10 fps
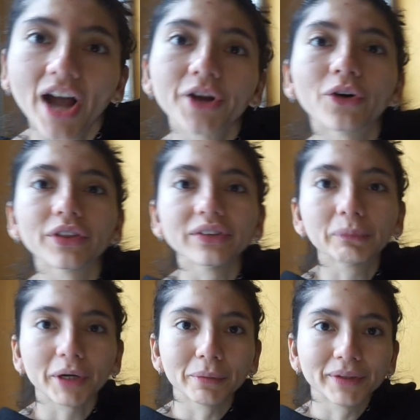I call these
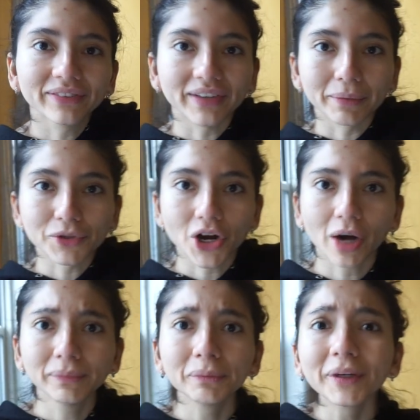pyramid scheme
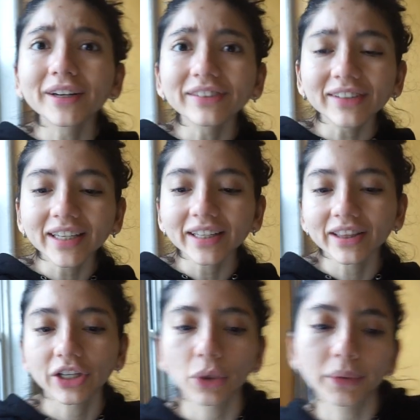jobs because like
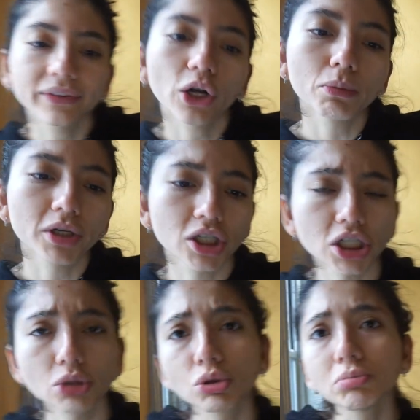they're always like, oh my
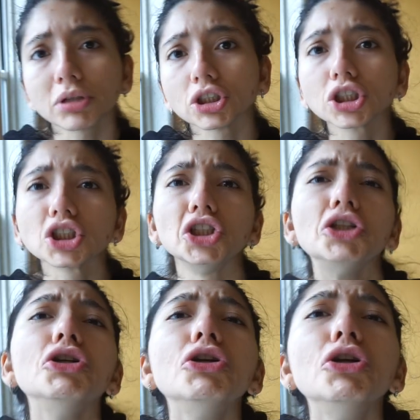god, we're about like
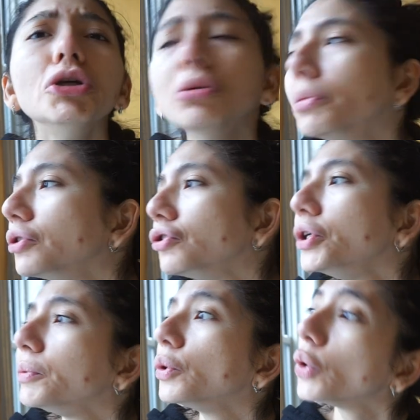team and
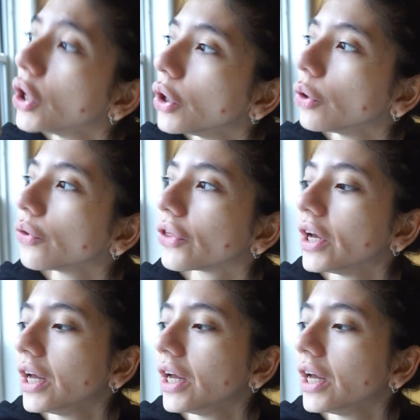team growth